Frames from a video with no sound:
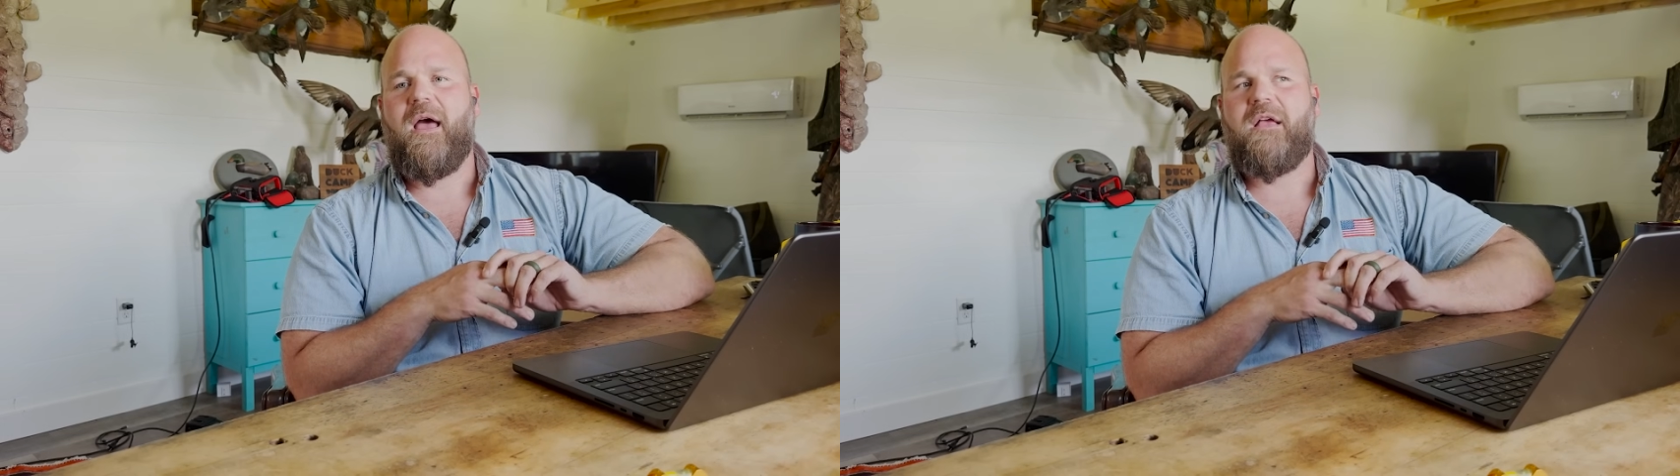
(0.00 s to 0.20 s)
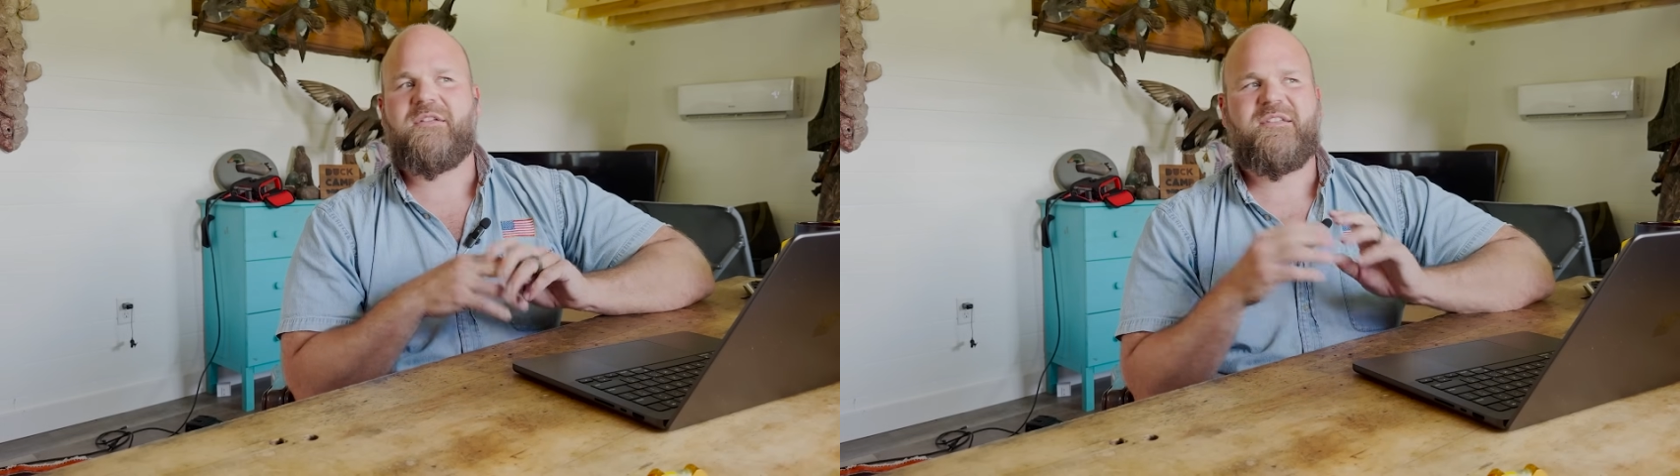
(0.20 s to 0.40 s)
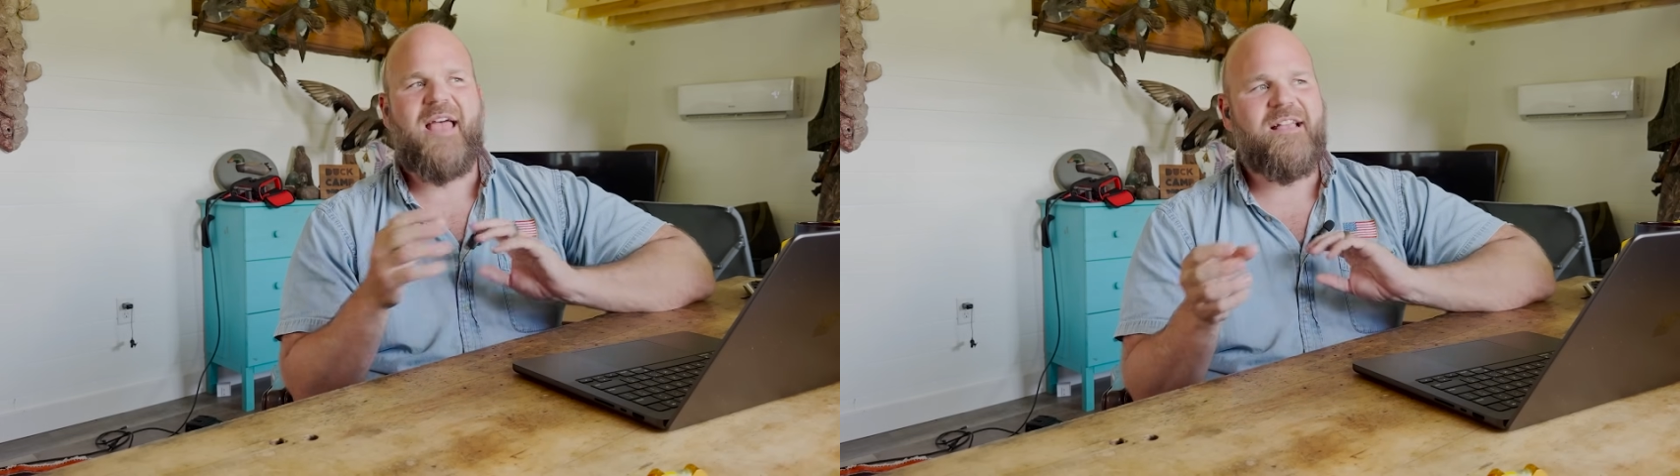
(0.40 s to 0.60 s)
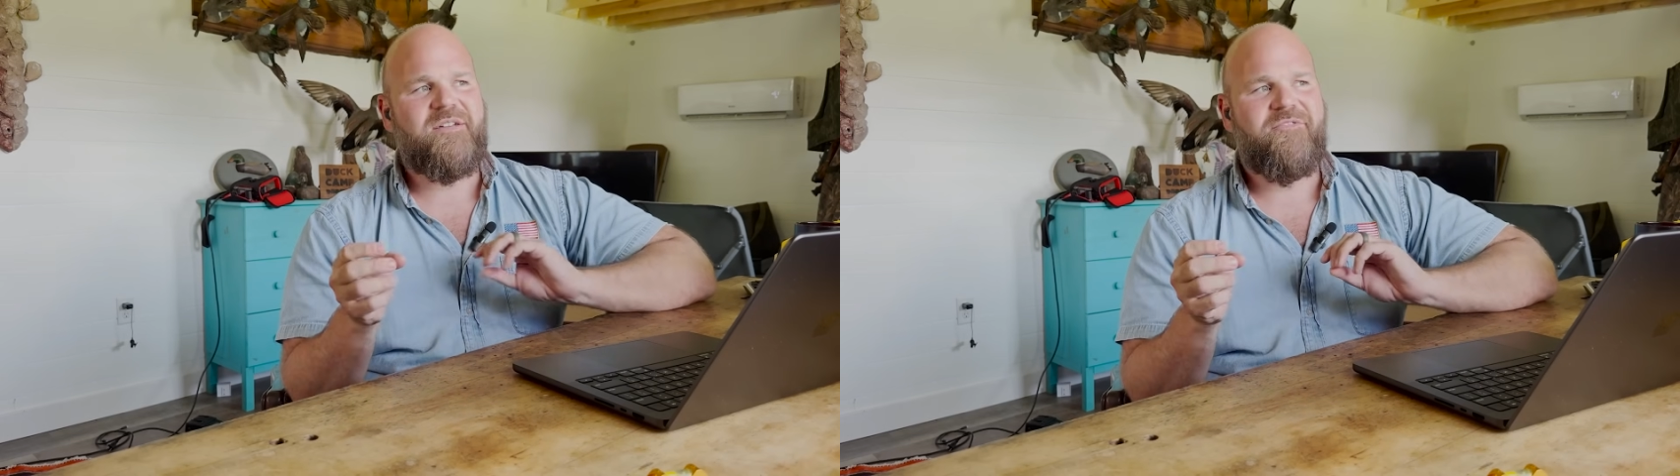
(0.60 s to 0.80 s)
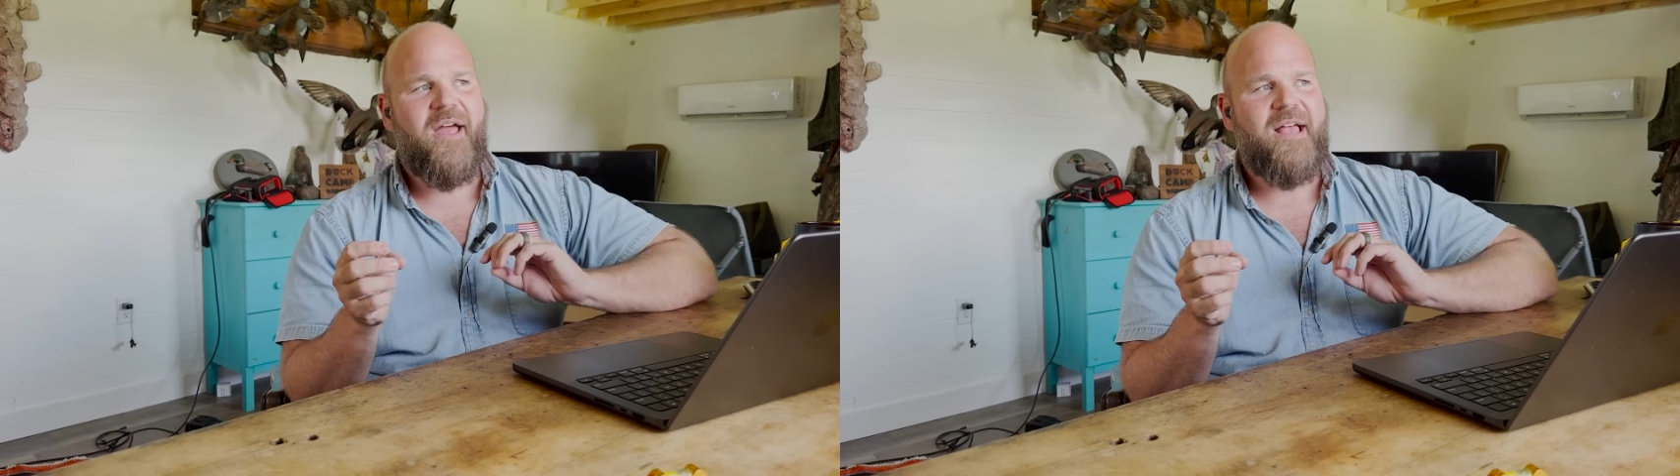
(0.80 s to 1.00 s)

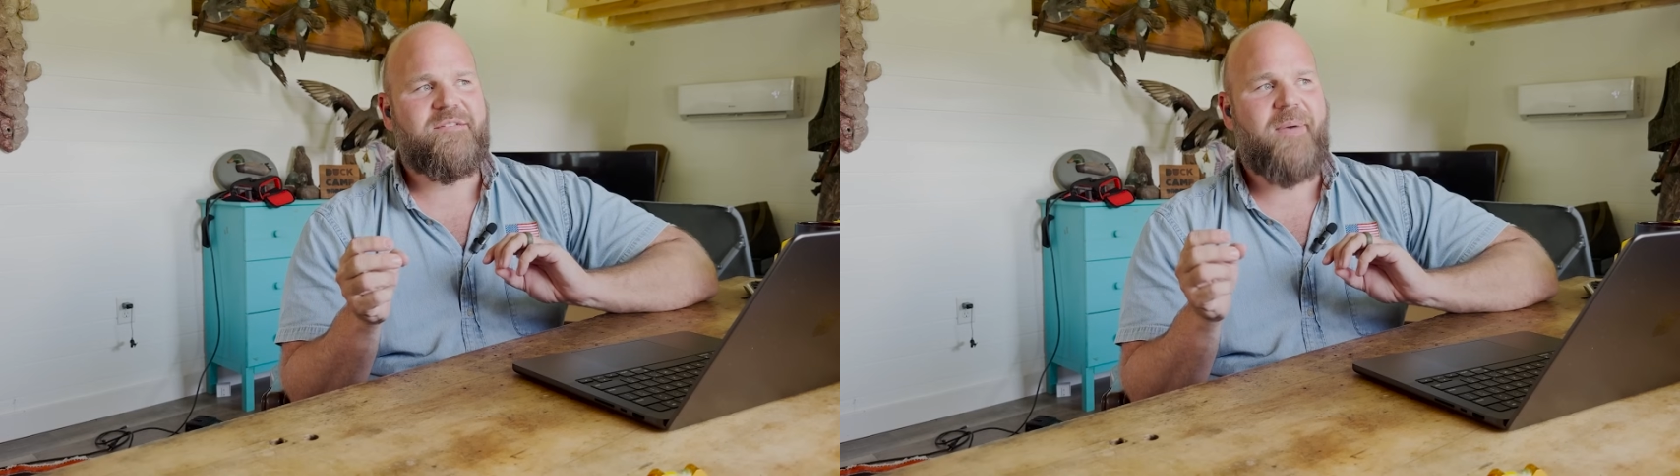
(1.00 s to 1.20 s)
sassafras